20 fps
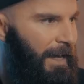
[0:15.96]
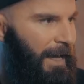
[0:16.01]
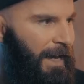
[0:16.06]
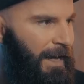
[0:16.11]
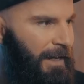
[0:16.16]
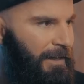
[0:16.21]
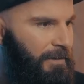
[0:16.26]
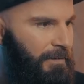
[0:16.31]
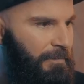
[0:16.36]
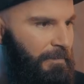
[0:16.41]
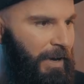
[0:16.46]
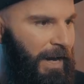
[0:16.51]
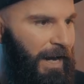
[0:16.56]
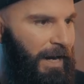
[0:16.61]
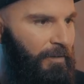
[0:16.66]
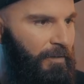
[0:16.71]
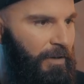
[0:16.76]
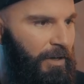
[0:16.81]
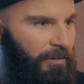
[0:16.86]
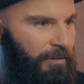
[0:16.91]
add a
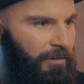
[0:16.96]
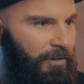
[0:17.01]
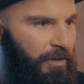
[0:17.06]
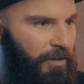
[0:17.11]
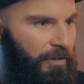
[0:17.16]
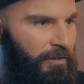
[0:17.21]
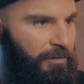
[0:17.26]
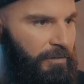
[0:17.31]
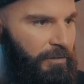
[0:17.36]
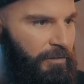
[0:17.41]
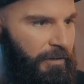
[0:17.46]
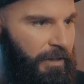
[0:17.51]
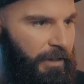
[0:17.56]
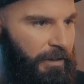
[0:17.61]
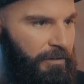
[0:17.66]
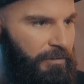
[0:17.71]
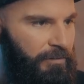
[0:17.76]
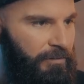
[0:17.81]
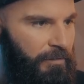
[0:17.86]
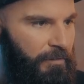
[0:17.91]
Background node,
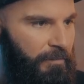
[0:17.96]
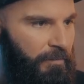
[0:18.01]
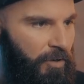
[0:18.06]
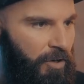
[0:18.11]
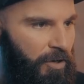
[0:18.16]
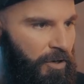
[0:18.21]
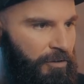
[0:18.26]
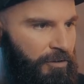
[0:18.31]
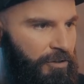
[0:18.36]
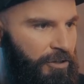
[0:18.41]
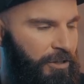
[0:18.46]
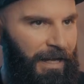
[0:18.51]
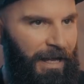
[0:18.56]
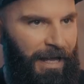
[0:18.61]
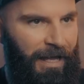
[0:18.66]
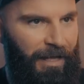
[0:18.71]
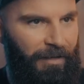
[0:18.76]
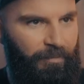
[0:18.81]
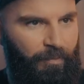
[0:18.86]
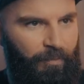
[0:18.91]
connect it to the Merge
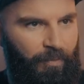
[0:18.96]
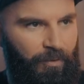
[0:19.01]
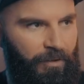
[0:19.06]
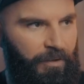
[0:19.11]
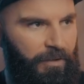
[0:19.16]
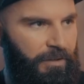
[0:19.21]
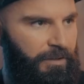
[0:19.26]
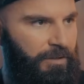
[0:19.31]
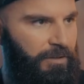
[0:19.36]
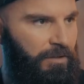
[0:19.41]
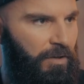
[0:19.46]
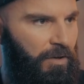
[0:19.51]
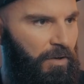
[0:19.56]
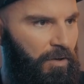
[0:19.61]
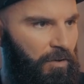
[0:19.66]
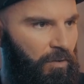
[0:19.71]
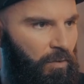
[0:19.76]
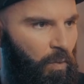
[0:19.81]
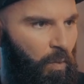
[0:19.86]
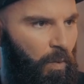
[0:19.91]
and put this
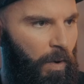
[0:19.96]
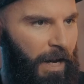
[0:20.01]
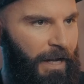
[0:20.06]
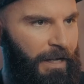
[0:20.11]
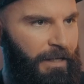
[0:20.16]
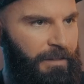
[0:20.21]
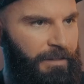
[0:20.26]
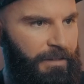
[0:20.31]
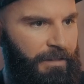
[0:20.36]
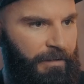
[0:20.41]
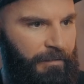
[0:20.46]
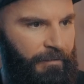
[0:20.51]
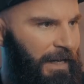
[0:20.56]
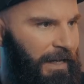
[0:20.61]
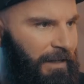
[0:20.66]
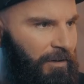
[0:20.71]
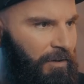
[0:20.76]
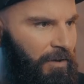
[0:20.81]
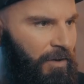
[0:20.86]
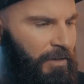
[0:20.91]
on White.
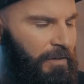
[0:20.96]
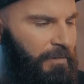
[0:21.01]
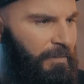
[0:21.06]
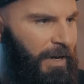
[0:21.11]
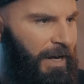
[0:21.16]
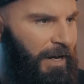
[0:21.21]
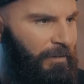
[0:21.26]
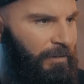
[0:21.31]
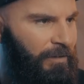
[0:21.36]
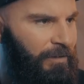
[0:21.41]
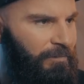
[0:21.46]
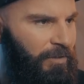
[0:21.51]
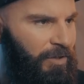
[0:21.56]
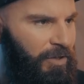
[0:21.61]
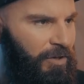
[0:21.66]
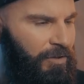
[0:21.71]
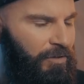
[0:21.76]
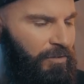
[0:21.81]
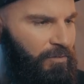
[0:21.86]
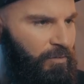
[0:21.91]
And on the Background
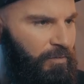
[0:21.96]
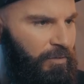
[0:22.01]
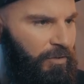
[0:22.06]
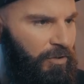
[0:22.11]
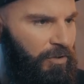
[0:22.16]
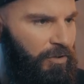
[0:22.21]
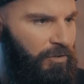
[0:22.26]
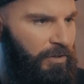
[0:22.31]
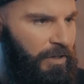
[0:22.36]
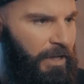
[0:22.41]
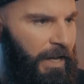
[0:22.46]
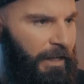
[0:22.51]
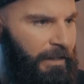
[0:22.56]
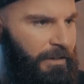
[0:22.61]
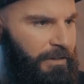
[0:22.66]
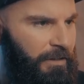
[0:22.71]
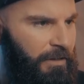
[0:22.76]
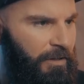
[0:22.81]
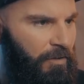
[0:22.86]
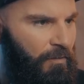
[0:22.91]
node, we'll
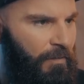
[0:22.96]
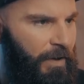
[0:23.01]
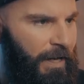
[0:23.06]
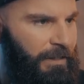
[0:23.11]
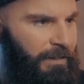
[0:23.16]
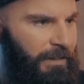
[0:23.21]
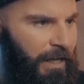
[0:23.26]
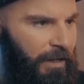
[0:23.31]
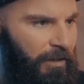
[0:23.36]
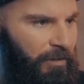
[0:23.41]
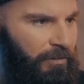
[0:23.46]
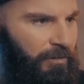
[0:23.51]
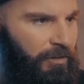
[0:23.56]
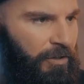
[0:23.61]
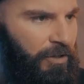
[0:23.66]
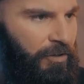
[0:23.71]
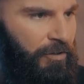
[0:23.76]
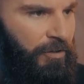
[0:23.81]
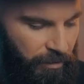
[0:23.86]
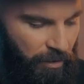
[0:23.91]
connect a Rectangle
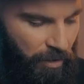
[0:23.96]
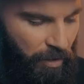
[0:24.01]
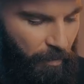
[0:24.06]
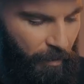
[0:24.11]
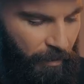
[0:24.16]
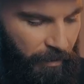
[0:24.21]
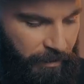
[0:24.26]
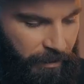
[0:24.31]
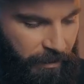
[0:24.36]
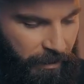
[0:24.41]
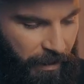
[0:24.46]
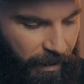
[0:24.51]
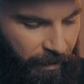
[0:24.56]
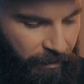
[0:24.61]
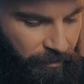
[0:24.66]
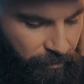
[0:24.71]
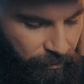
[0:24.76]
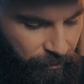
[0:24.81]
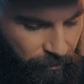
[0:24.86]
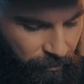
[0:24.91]
node. So open the
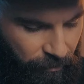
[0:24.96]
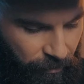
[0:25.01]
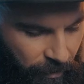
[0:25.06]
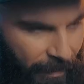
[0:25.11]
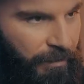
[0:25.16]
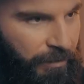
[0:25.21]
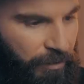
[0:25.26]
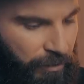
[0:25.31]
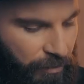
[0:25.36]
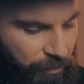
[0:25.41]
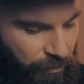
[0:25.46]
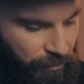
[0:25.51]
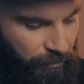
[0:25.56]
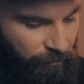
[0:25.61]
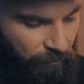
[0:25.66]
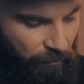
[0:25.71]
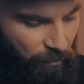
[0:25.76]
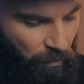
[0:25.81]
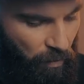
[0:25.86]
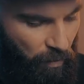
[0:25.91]
Select tool, search
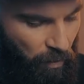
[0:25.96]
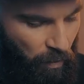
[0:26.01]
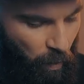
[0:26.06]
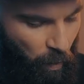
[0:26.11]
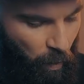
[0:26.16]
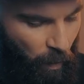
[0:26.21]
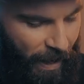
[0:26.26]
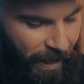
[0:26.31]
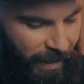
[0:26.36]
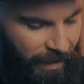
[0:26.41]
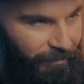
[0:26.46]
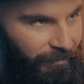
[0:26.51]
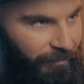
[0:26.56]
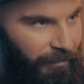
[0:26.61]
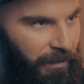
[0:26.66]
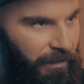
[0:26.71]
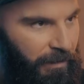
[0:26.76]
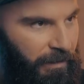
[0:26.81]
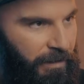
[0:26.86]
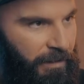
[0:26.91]
for
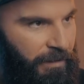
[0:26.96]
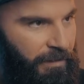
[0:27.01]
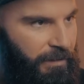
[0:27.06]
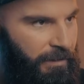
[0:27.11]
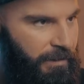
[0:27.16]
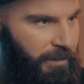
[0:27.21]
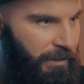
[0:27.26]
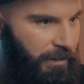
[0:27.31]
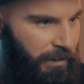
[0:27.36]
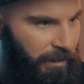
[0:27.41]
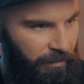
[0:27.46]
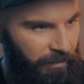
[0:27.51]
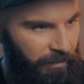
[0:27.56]
Waviness,